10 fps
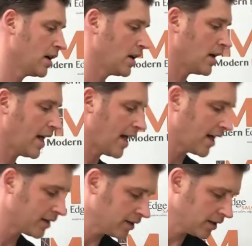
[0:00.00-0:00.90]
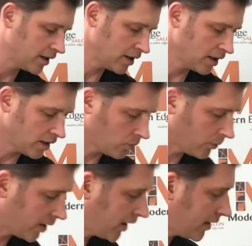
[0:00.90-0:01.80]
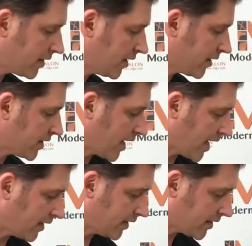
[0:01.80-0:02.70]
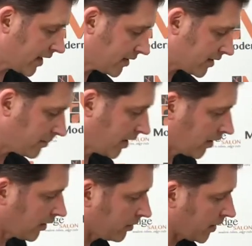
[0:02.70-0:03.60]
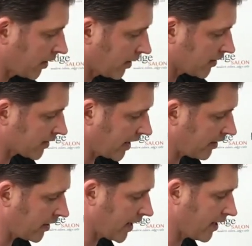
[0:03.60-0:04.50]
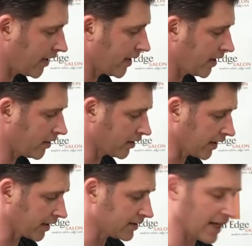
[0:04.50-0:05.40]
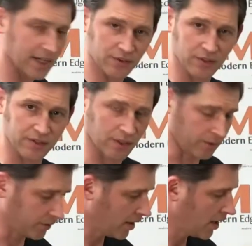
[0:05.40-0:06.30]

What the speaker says: And when we get to the side, this tends to be a little bit of a scary area or like a danger zone.